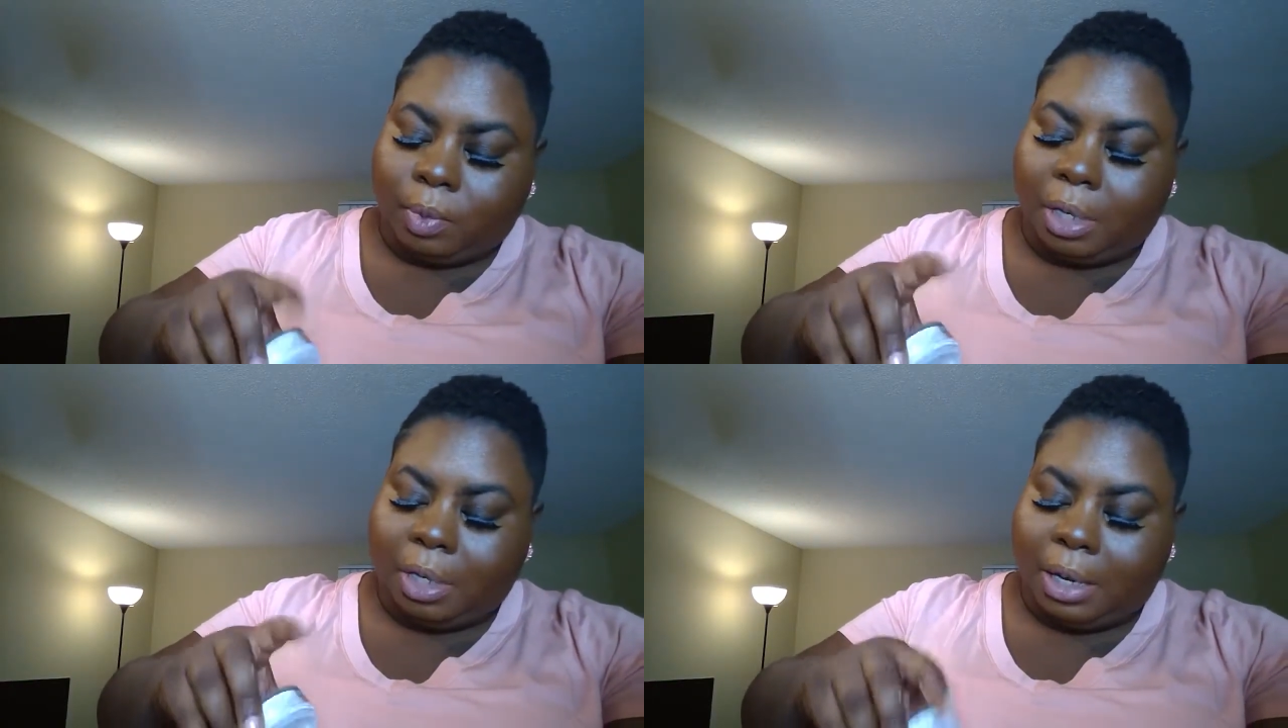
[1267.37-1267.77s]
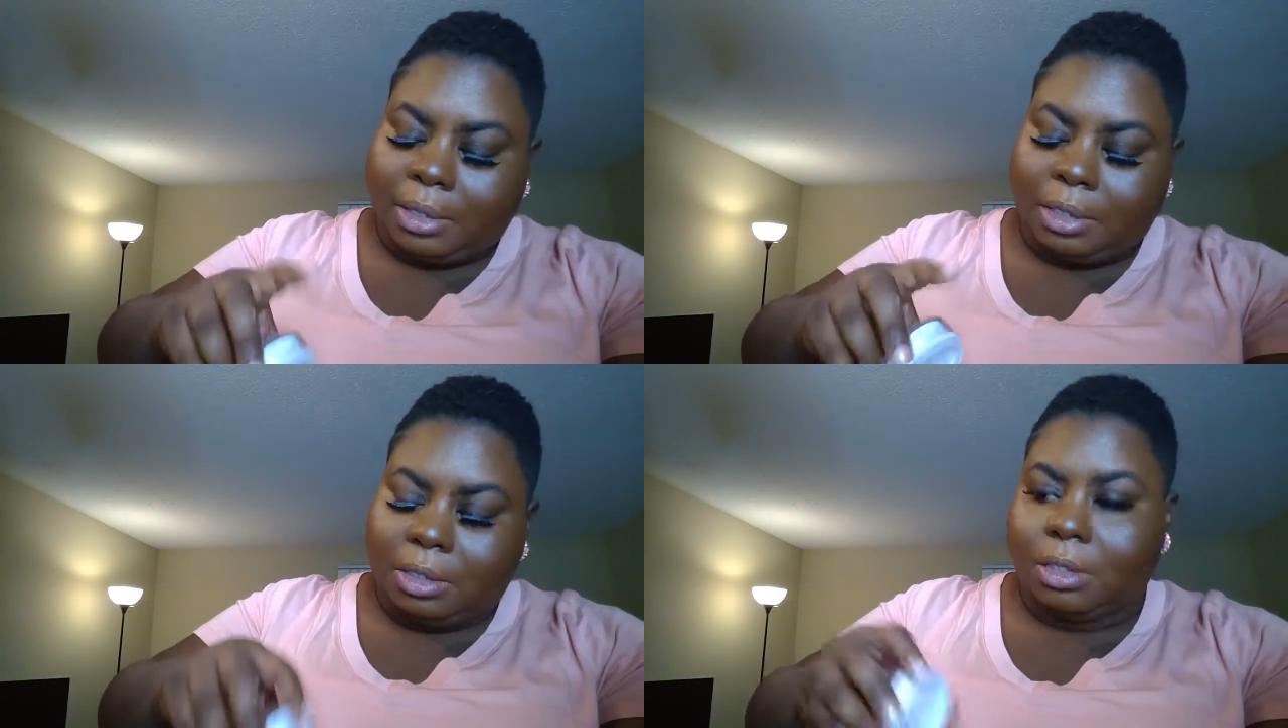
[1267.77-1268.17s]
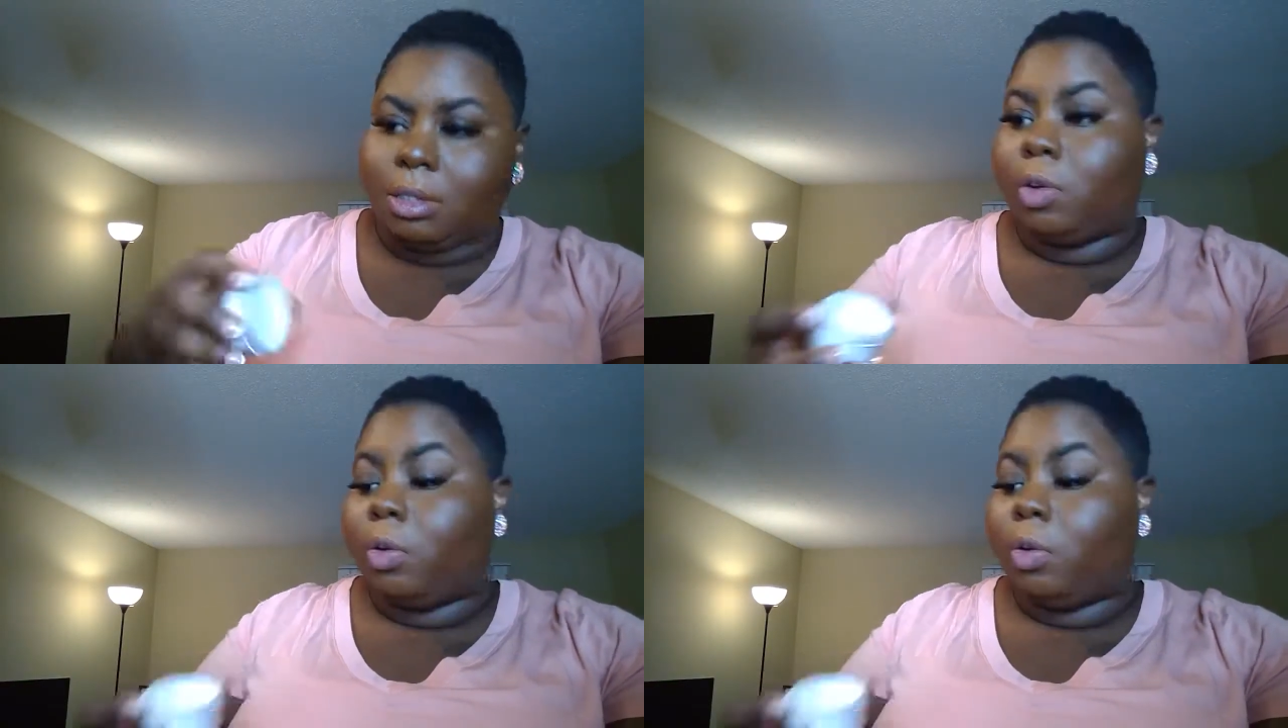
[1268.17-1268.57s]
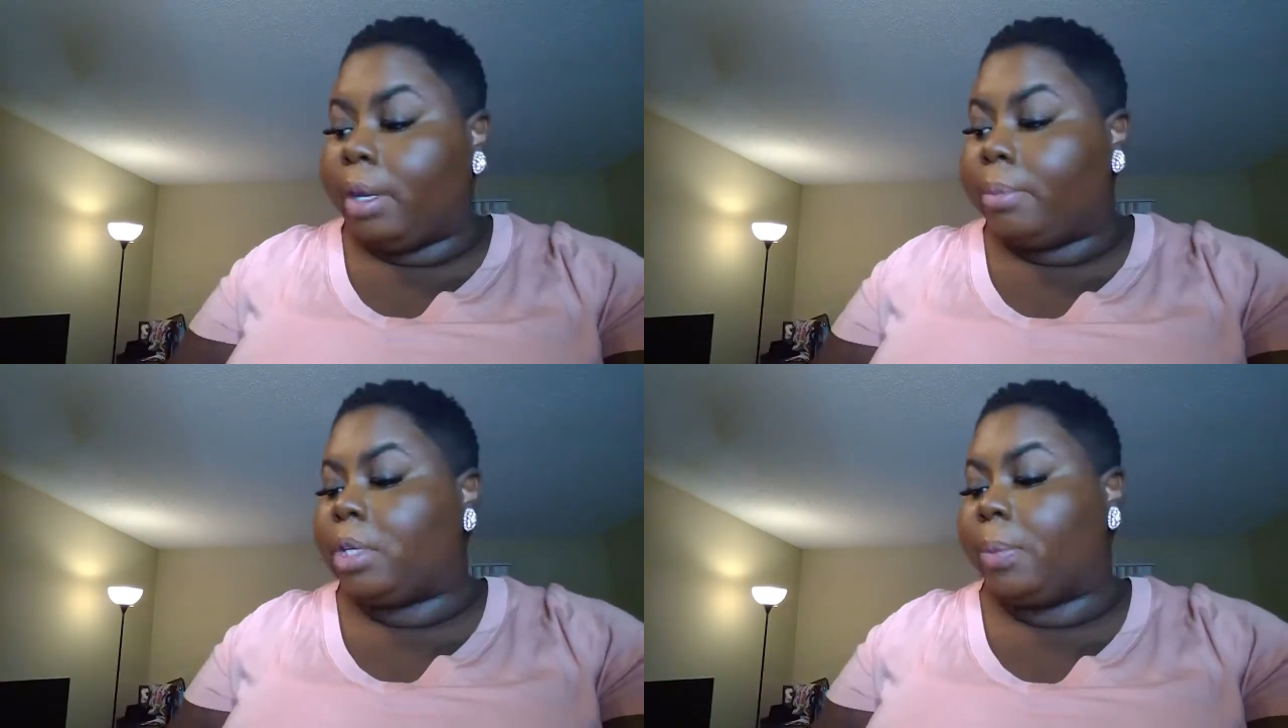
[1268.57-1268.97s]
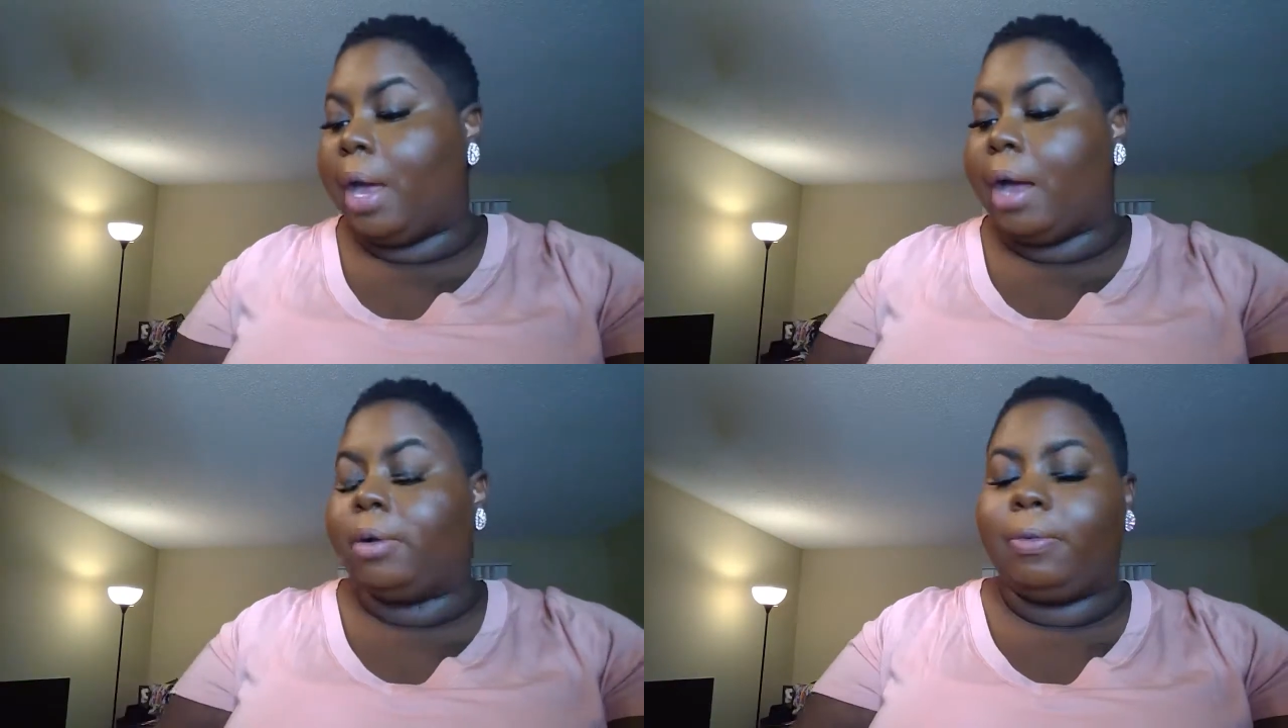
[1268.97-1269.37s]
because this is a cream to
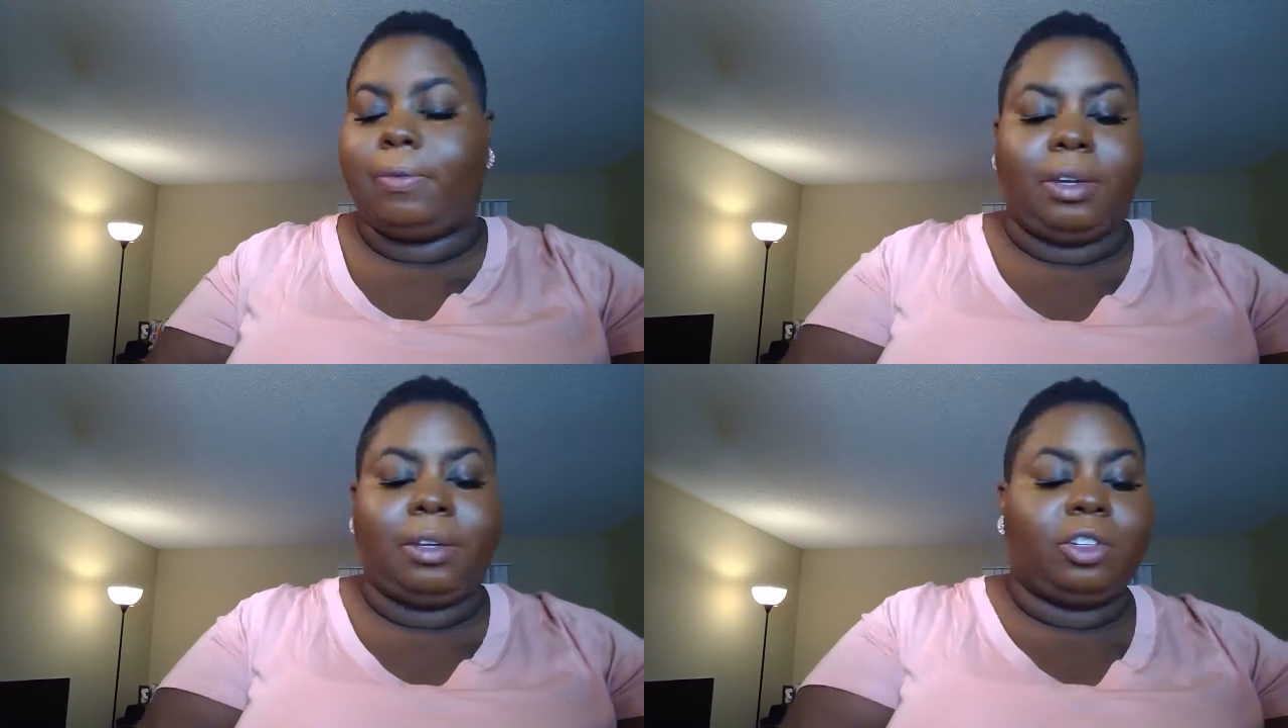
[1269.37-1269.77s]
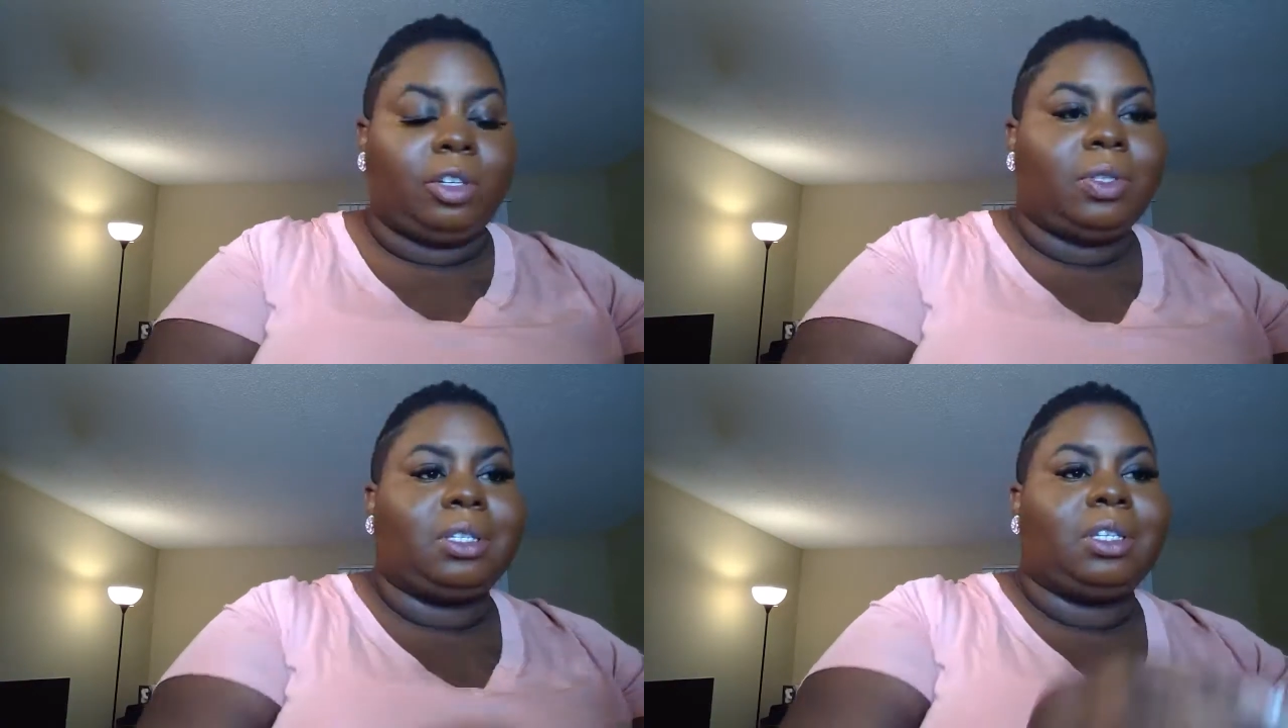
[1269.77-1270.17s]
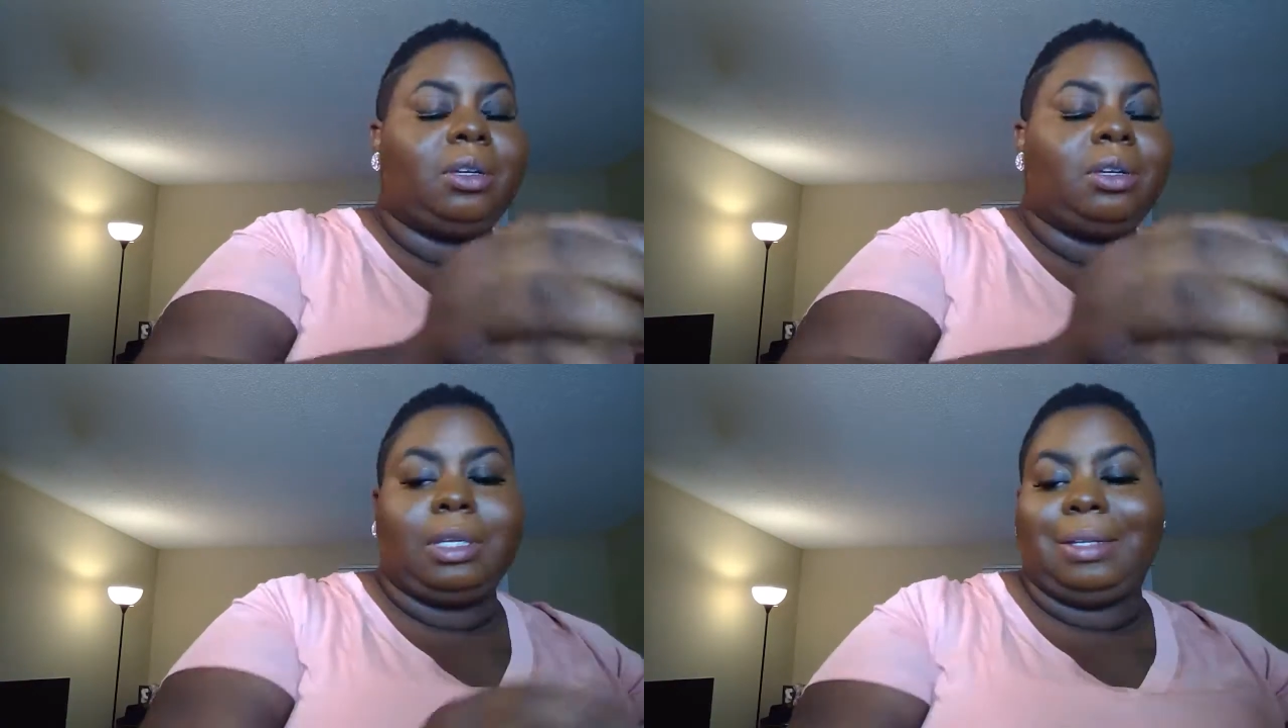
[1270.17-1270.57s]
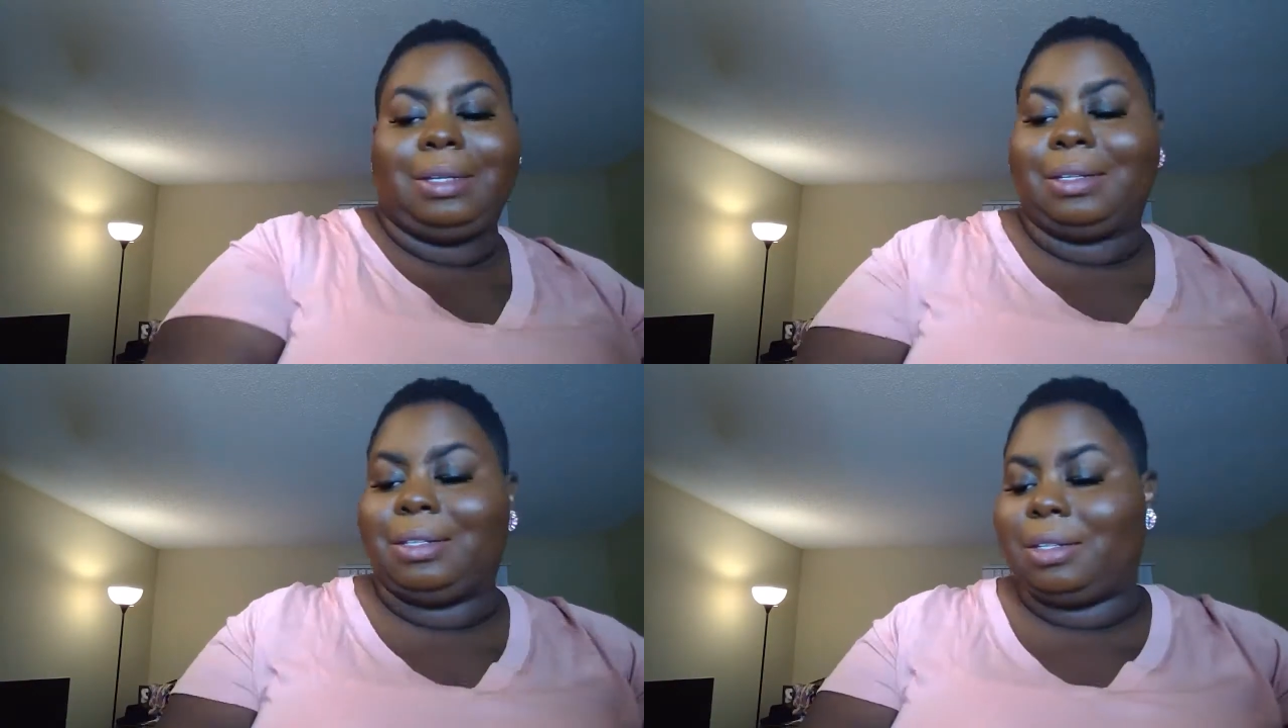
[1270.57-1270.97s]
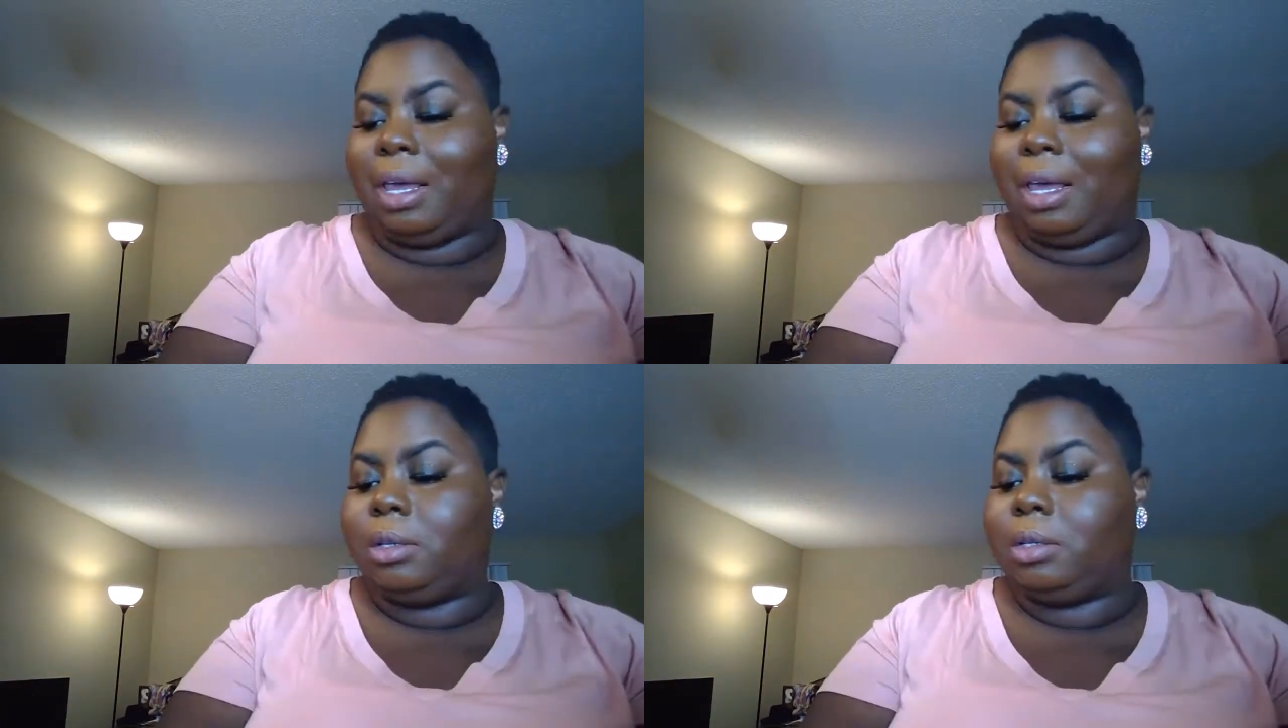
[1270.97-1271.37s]
powder finish, you still need to
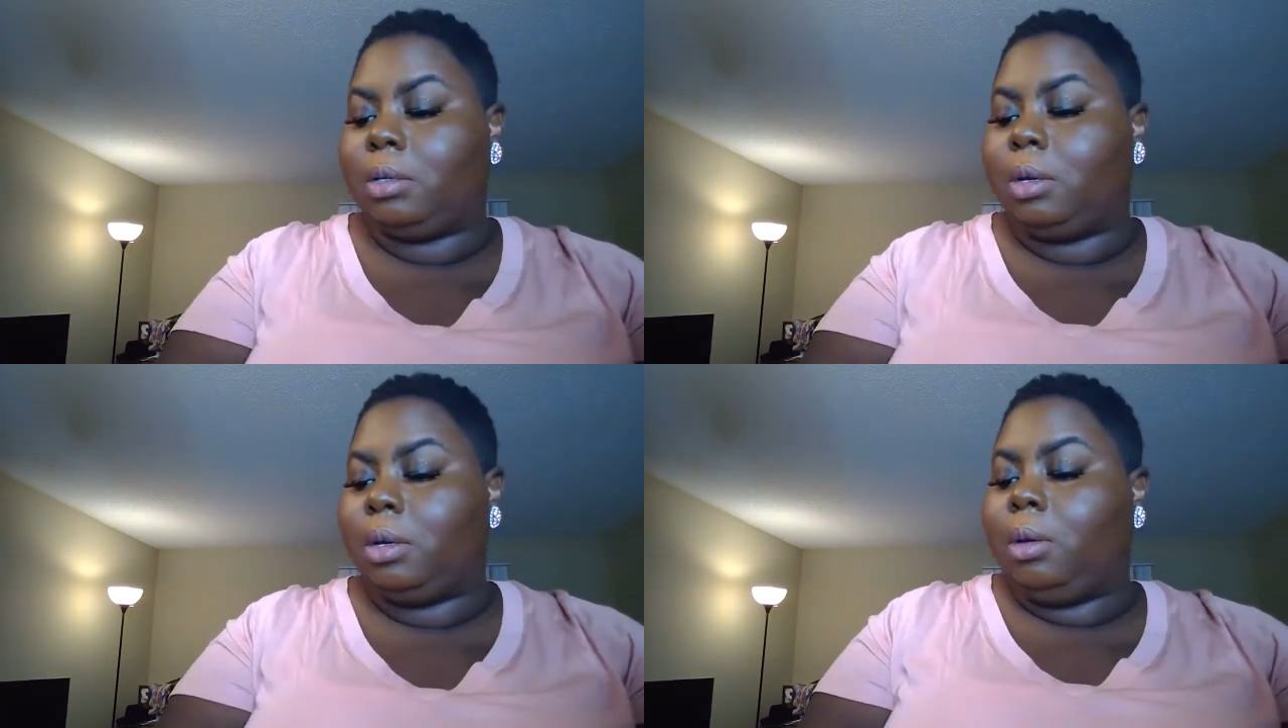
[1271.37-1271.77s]
set,